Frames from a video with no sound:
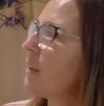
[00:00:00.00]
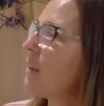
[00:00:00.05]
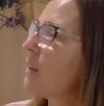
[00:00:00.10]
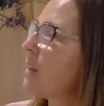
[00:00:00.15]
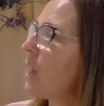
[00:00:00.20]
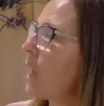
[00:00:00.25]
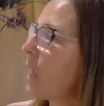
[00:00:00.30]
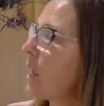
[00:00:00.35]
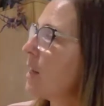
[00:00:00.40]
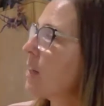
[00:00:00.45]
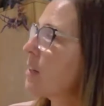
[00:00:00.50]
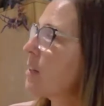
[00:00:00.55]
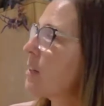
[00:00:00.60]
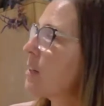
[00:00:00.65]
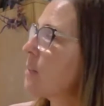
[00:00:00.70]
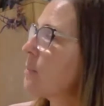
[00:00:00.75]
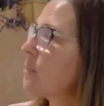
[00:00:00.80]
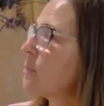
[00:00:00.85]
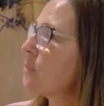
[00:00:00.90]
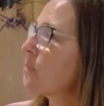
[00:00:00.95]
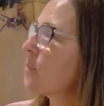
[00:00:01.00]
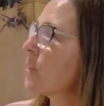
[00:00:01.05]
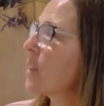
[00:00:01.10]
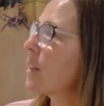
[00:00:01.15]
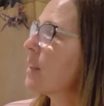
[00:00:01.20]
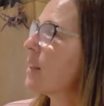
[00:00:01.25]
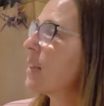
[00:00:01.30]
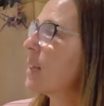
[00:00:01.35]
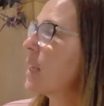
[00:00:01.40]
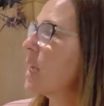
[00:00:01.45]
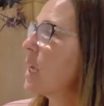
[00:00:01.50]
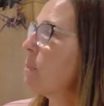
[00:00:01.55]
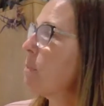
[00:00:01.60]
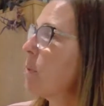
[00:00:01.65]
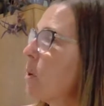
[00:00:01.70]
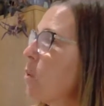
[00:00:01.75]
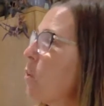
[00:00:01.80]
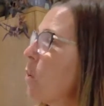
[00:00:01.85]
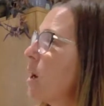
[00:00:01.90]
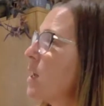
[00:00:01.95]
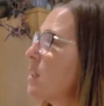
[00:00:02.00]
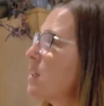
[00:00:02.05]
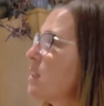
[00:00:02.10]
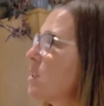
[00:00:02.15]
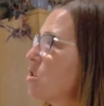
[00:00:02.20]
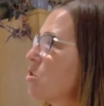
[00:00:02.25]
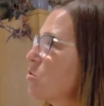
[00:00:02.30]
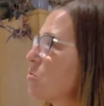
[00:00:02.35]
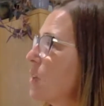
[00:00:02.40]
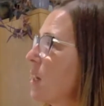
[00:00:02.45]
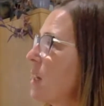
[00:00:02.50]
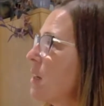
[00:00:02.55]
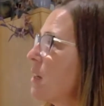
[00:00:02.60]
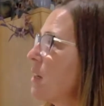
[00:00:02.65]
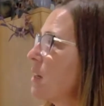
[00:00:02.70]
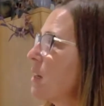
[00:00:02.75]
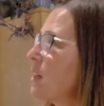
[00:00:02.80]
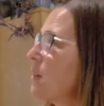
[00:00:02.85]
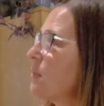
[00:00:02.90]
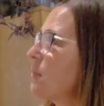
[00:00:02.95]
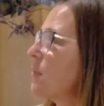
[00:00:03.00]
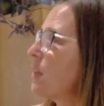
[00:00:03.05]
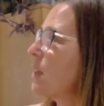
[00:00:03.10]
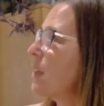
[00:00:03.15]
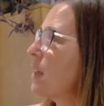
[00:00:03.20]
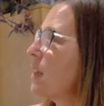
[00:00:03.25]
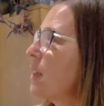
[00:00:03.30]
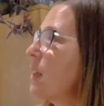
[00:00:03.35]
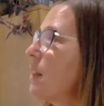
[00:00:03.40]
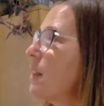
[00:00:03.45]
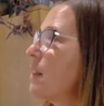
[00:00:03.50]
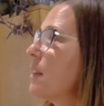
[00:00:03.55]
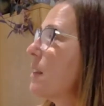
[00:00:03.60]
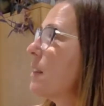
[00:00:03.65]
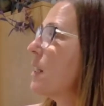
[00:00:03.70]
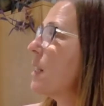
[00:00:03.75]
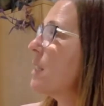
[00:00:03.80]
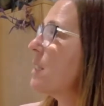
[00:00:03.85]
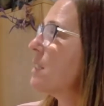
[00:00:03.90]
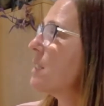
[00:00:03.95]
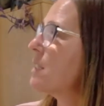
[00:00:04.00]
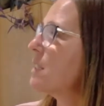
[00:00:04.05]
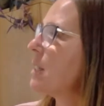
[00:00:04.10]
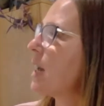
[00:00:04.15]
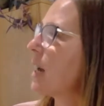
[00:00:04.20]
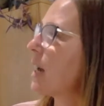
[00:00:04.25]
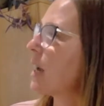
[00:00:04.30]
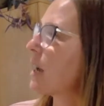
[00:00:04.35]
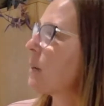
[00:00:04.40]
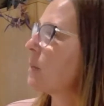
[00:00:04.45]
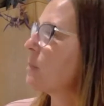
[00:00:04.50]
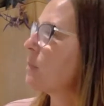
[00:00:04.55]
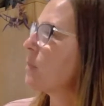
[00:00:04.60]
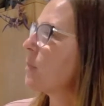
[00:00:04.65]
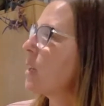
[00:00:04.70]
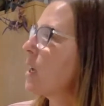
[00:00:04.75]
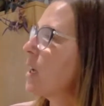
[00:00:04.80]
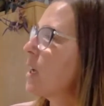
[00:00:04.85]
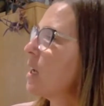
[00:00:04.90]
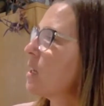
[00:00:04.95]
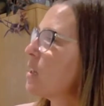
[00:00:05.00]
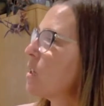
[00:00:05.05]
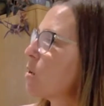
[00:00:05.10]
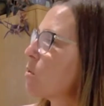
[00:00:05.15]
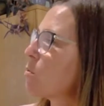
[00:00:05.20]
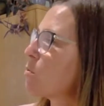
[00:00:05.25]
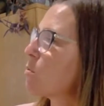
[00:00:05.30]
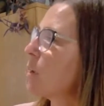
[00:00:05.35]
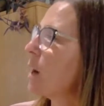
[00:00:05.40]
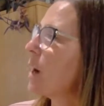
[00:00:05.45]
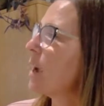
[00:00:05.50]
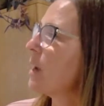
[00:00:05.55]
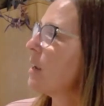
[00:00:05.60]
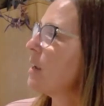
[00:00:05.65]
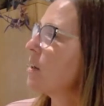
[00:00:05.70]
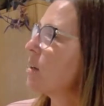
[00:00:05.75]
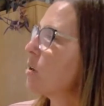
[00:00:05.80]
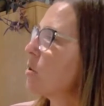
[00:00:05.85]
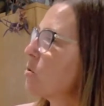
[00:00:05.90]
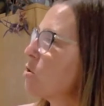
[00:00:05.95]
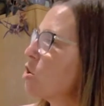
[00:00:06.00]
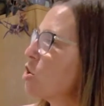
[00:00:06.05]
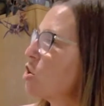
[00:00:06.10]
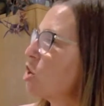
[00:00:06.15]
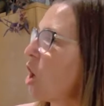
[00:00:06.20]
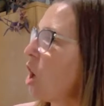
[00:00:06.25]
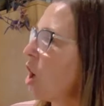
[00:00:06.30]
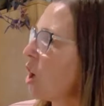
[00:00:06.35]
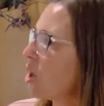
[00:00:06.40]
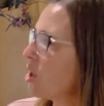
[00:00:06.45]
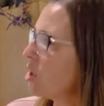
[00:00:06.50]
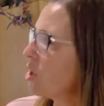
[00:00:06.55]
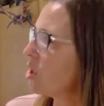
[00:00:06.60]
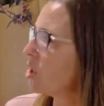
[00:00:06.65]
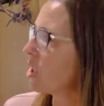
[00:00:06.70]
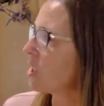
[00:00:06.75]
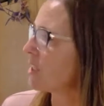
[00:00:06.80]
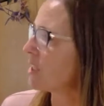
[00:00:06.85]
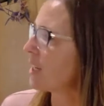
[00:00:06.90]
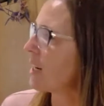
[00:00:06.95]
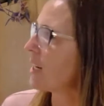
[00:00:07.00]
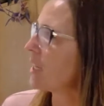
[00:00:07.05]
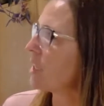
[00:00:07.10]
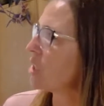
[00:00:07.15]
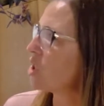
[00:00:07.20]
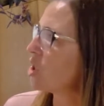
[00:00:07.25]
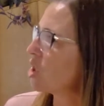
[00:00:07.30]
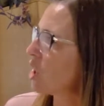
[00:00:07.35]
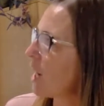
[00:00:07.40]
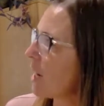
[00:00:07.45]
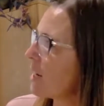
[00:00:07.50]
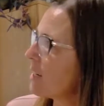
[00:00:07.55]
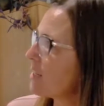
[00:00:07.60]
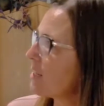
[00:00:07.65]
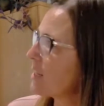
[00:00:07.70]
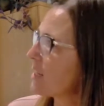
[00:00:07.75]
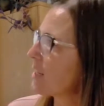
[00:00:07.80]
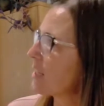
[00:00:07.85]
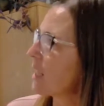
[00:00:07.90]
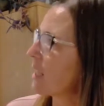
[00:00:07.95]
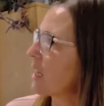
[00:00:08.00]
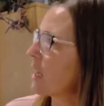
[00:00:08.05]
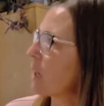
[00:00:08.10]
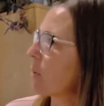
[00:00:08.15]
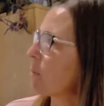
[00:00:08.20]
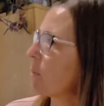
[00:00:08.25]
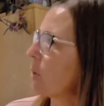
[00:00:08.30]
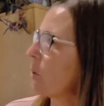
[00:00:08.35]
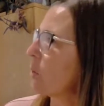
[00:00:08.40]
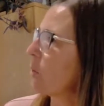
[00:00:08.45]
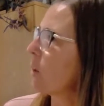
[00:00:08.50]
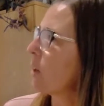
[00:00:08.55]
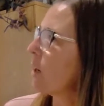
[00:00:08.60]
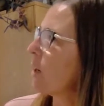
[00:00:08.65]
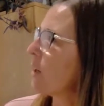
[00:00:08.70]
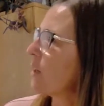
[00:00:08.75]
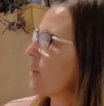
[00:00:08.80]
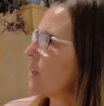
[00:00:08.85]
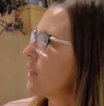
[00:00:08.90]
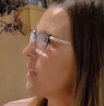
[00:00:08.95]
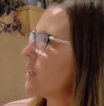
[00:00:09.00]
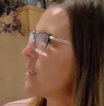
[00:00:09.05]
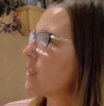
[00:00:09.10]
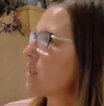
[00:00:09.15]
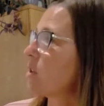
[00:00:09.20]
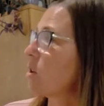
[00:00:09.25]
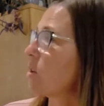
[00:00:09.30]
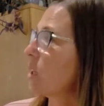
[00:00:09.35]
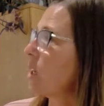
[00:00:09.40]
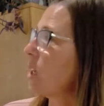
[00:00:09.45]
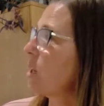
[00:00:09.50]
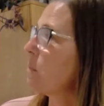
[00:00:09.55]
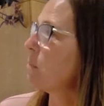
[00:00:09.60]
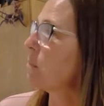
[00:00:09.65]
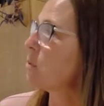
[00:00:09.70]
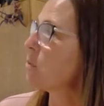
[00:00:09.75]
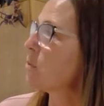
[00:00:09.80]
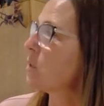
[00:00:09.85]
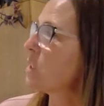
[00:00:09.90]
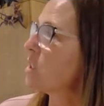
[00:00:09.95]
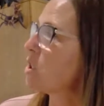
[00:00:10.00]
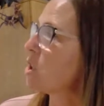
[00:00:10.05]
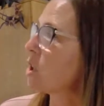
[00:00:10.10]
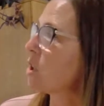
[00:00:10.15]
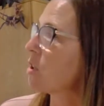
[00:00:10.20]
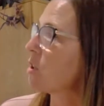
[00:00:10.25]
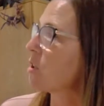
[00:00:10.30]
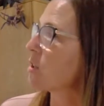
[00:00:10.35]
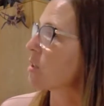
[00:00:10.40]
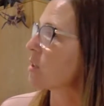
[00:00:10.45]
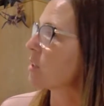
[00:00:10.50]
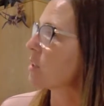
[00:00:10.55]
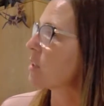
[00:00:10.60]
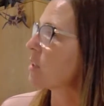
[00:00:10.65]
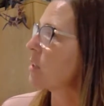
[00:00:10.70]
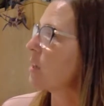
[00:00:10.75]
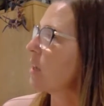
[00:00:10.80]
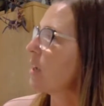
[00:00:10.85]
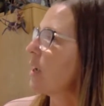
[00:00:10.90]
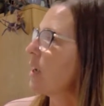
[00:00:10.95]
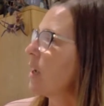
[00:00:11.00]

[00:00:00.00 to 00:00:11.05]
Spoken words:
Later, the hippo wants a drink. This time, the rhino charges and it chases the hippo. So the hippo returns.